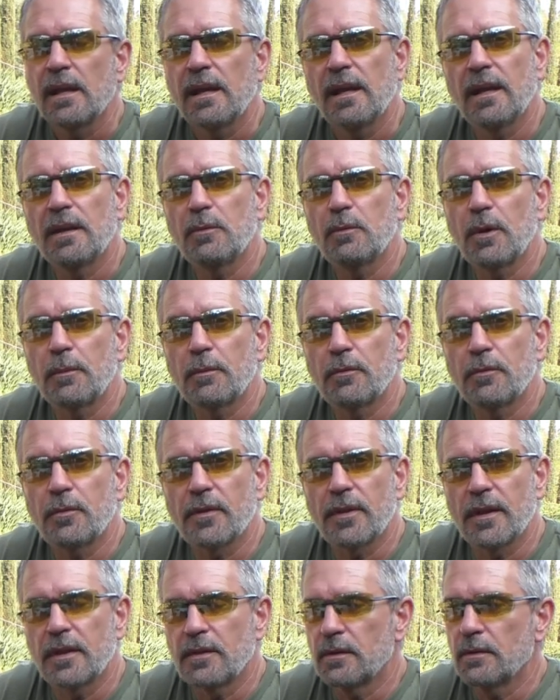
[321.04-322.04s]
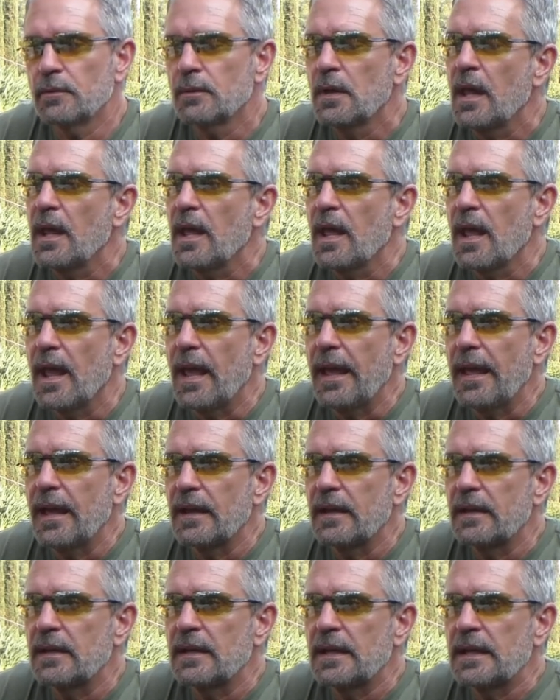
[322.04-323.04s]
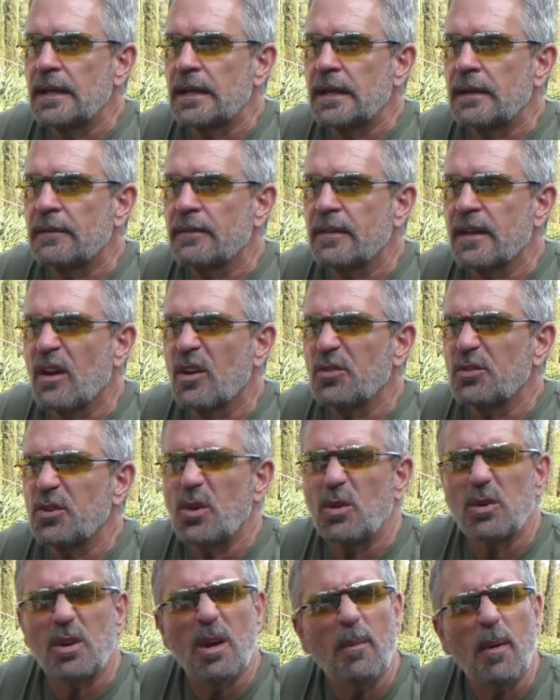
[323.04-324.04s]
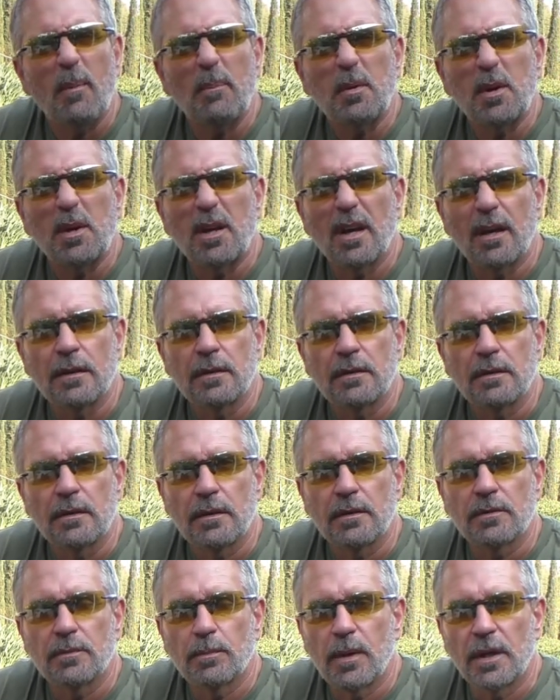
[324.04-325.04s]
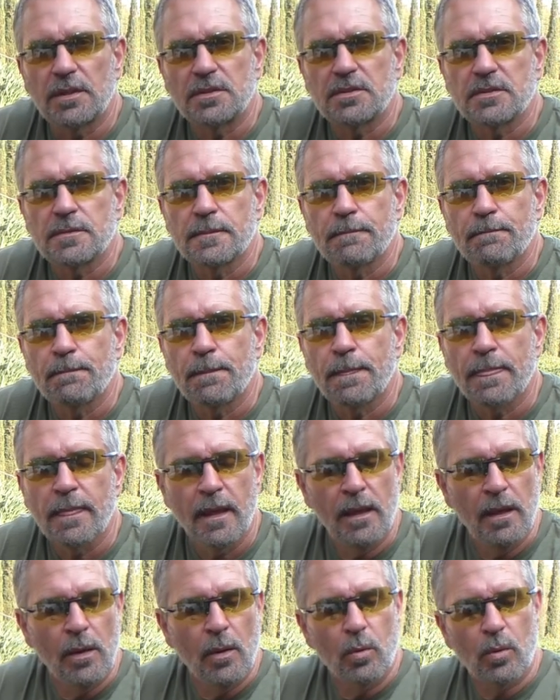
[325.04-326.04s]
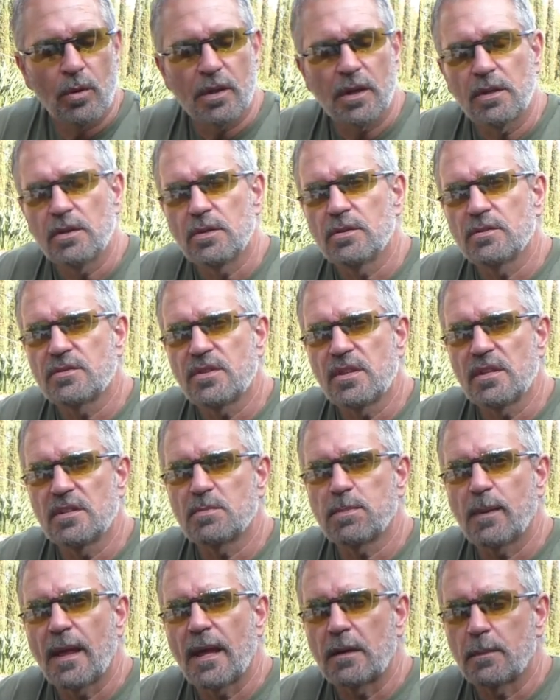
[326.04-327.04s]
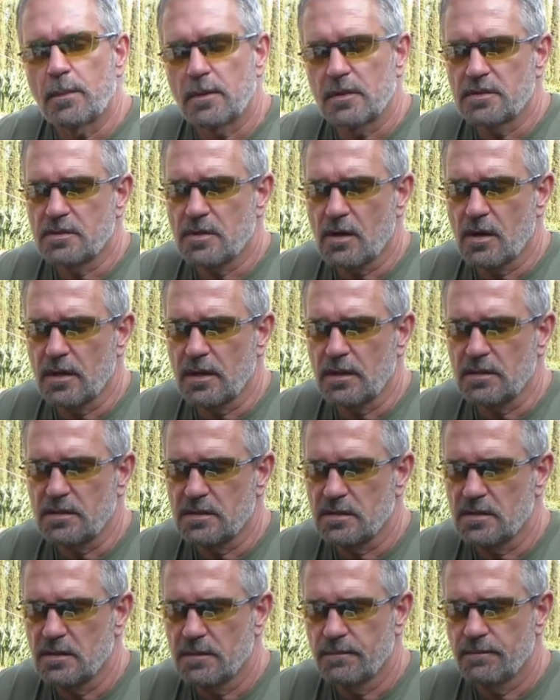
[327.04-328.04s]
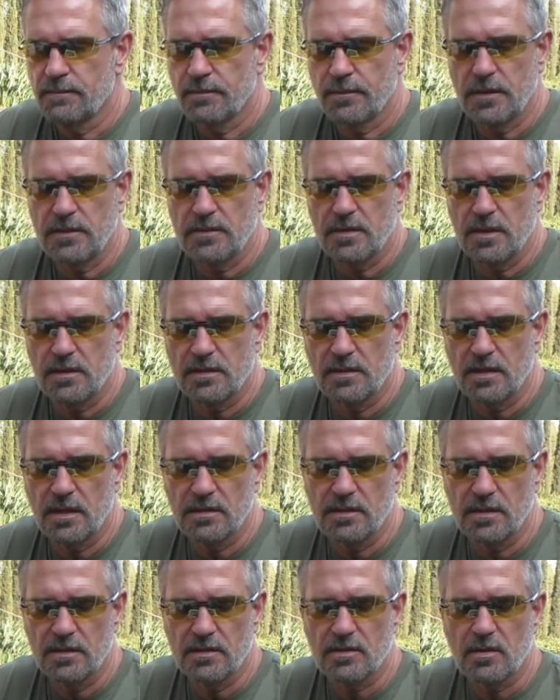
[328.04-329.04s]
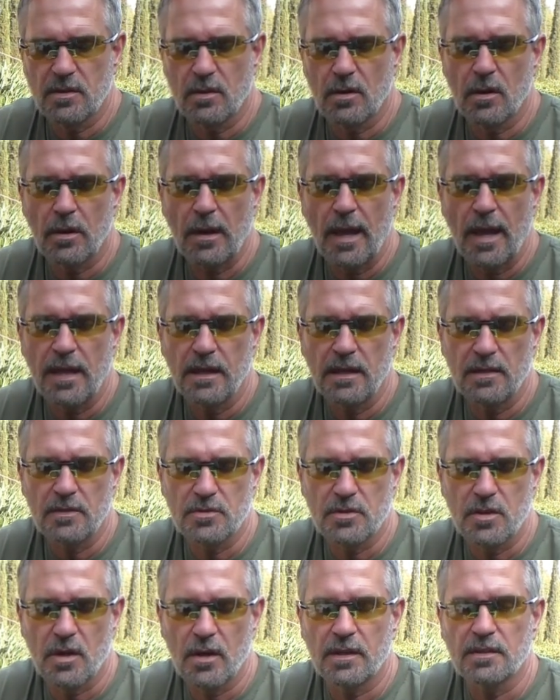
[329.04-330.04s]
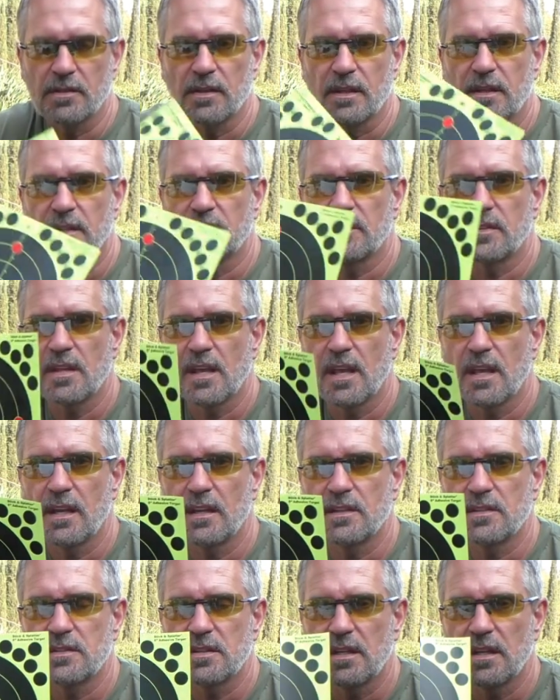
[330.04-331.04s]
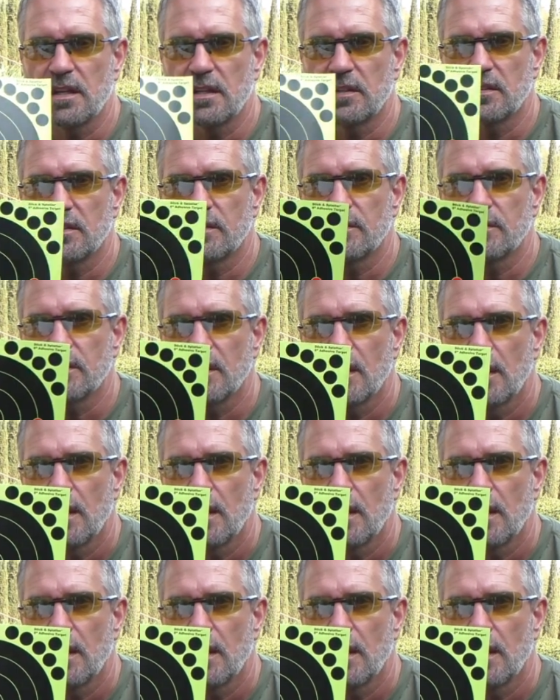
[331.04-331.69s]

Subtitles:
Anyway, before they do. And they also don't gum up your gun as much. We're going to use the splatter burst targets. These are their 6-inch or 8-inch targets, I guess, the 8-inch adhesives.